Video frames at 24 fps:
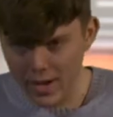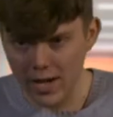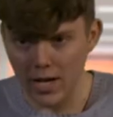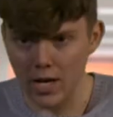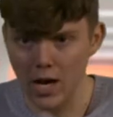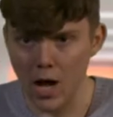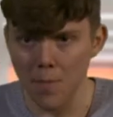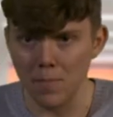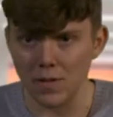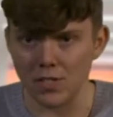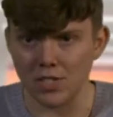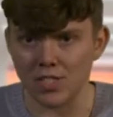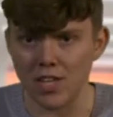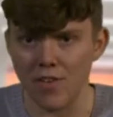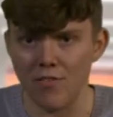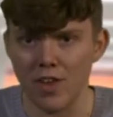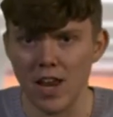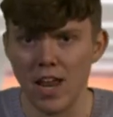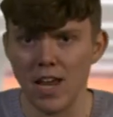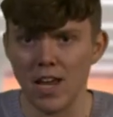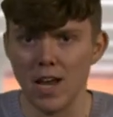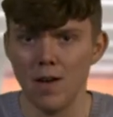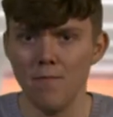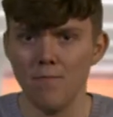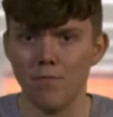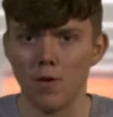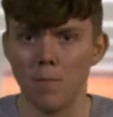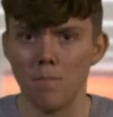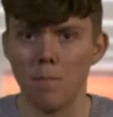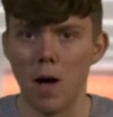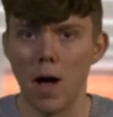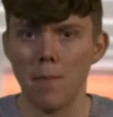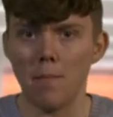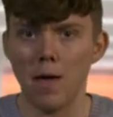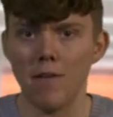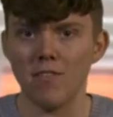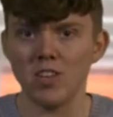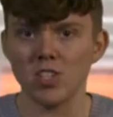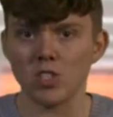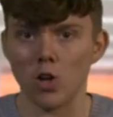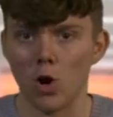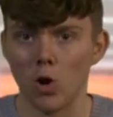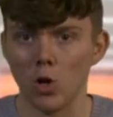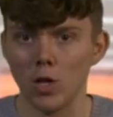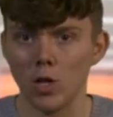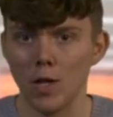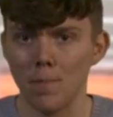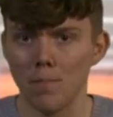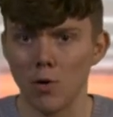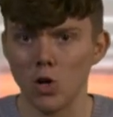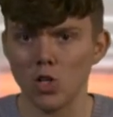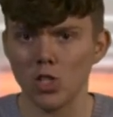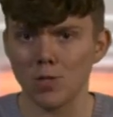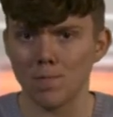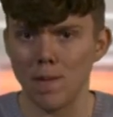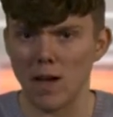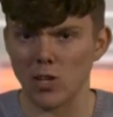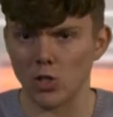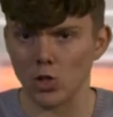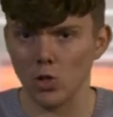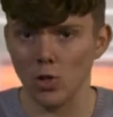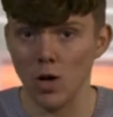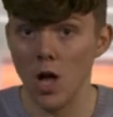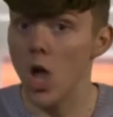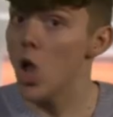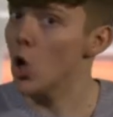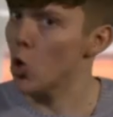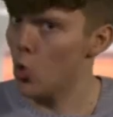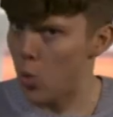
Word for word: all meeting up at 7 a.m. for Bob Evans' early bird special.